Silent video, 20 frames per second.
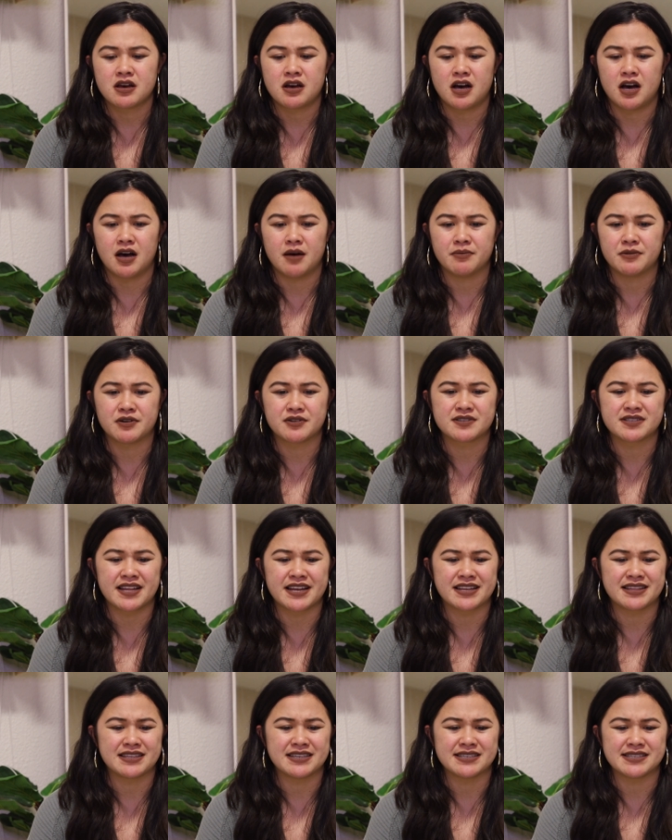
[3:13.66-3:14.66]
Um, there's
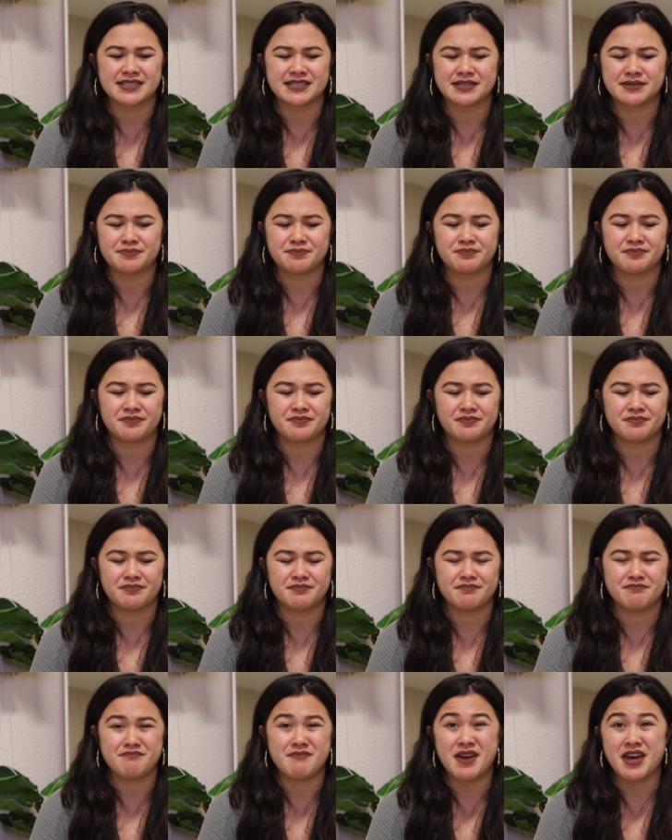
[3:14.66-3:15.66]
like this
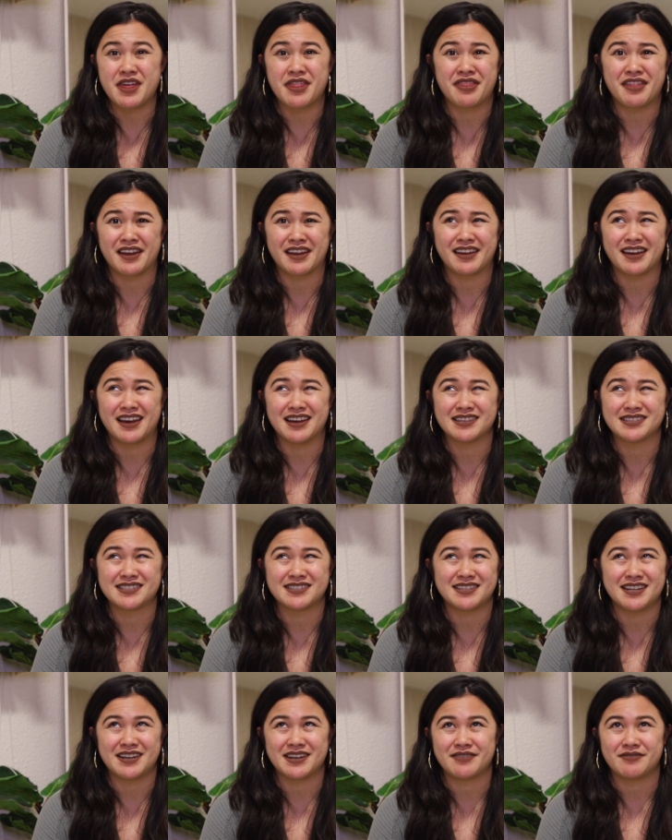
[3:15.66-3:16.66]
myth, I guess,
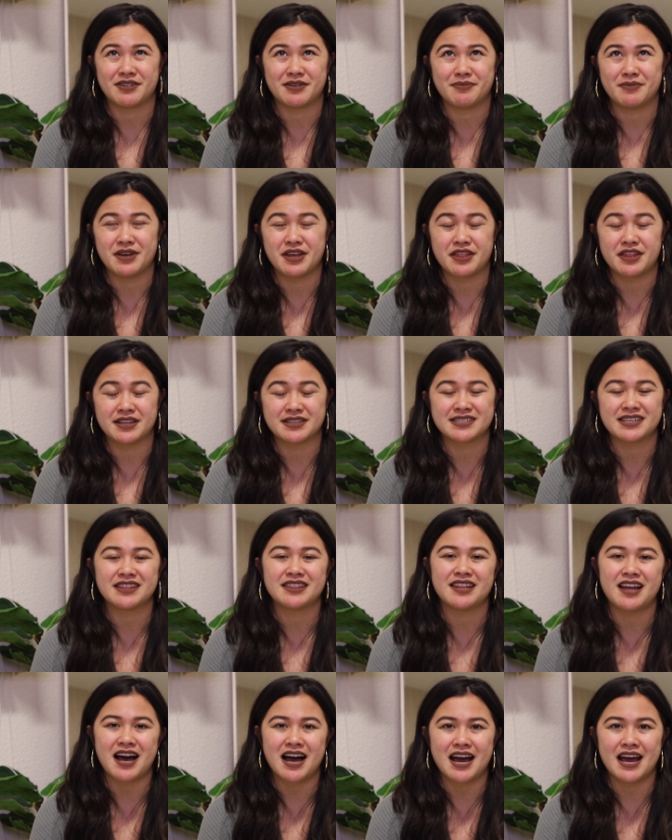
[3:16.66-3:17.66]
not even a myth, it's a
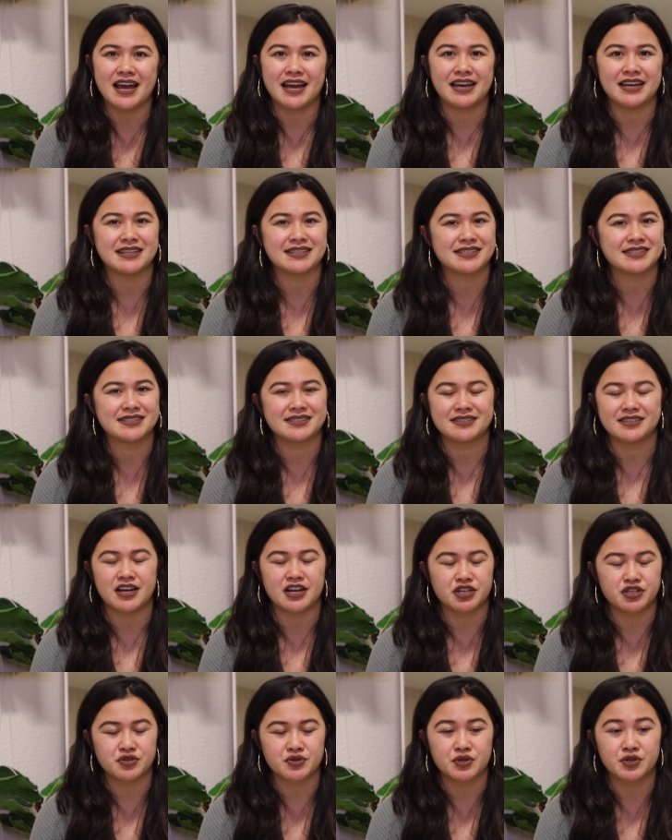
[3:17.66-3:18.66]
lie, it's
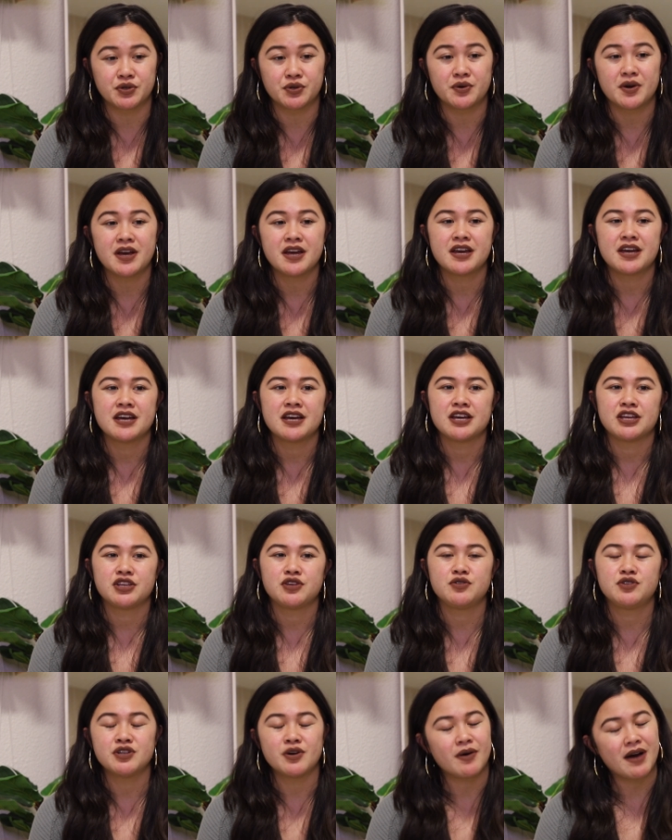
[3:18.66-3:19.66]
not true.
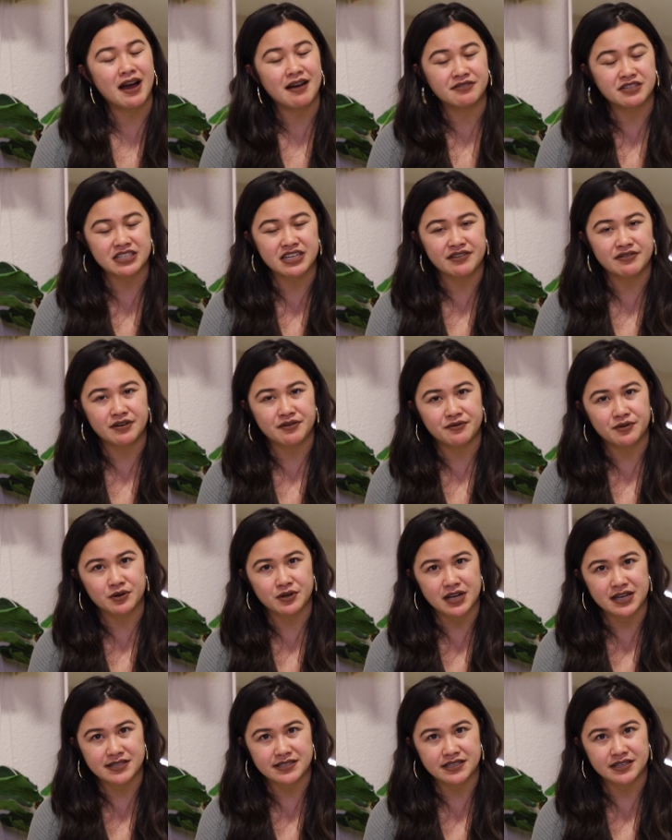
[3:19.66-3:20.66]
You don't have to give up full
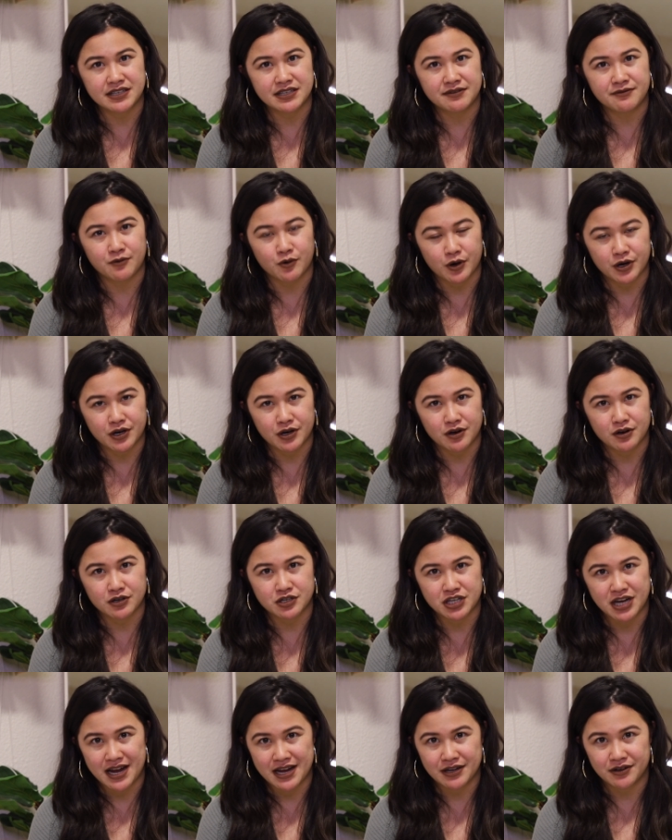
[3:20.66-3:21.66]
custody for your
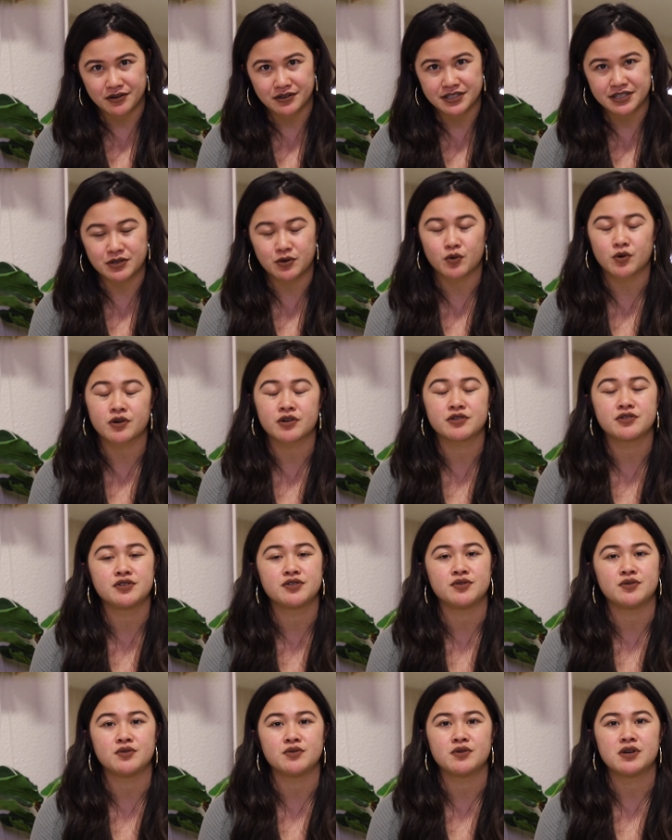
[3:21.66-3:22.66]
child in order
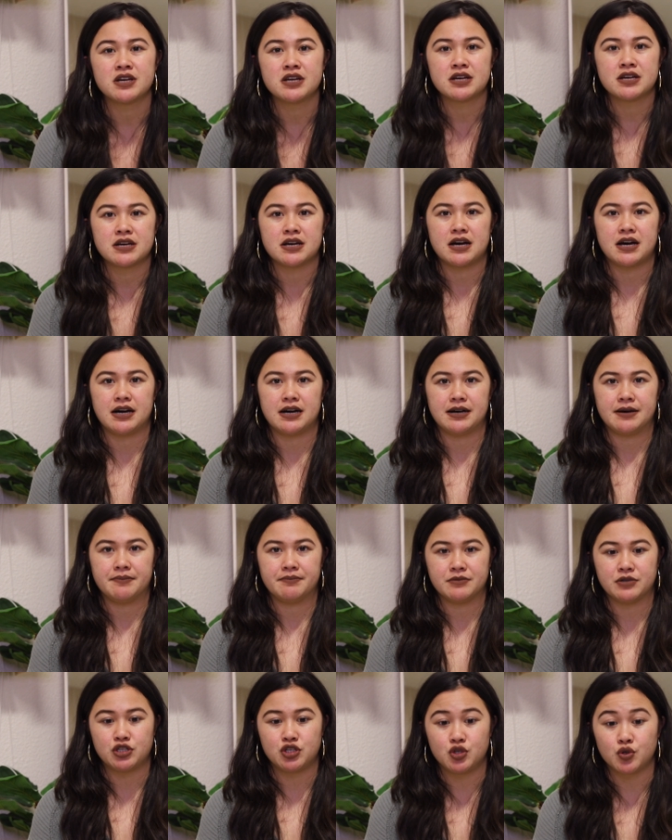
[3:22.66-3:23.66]
to
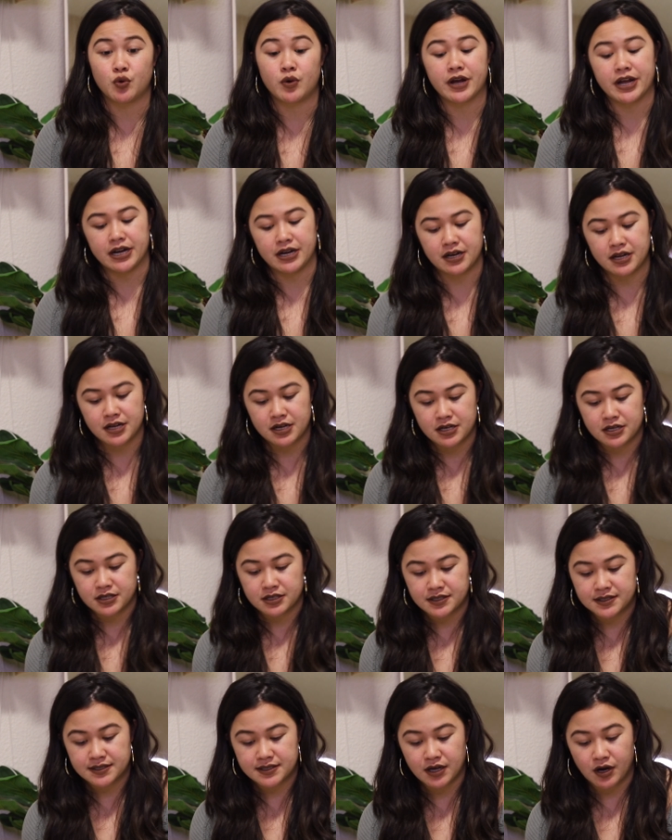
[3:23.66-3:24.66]
um, join.
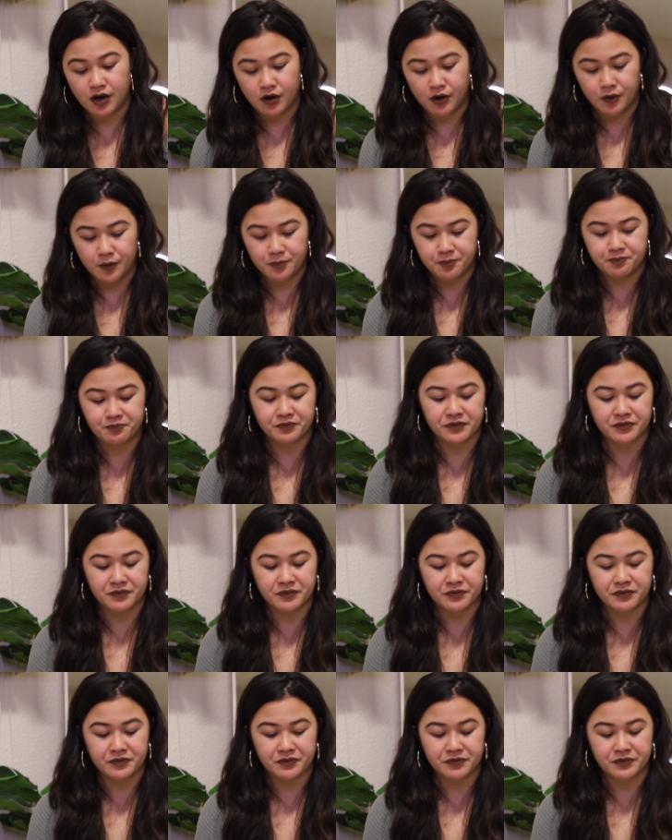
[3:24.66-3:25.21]
So,